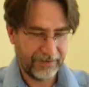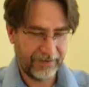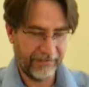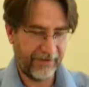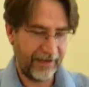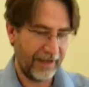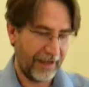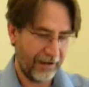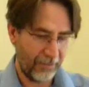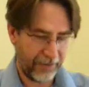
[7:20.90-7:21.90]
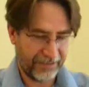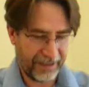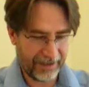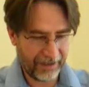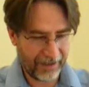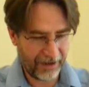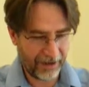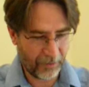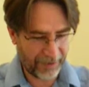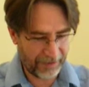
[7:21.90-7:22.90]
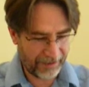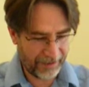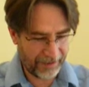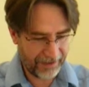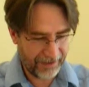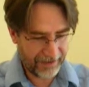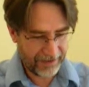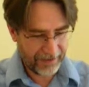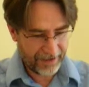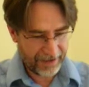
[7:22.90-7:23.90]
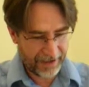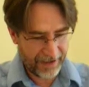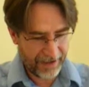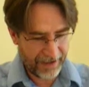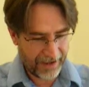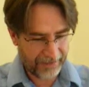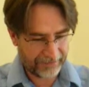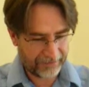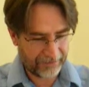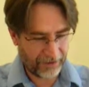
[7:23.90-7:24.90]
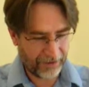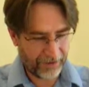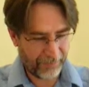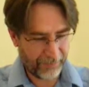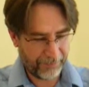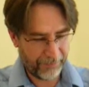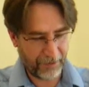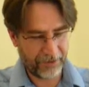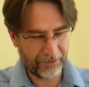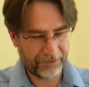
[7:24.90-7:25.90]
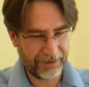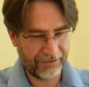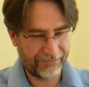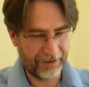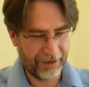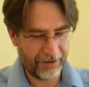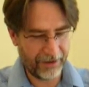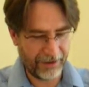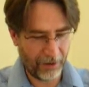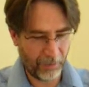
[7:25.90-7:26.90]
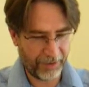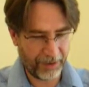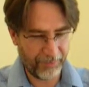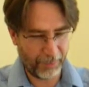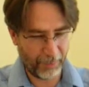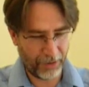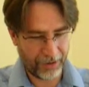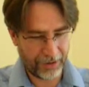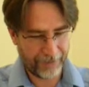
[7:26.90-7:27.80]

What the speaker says: See if I can get rotated here quickly and start up Microsoft Reader and open up a book.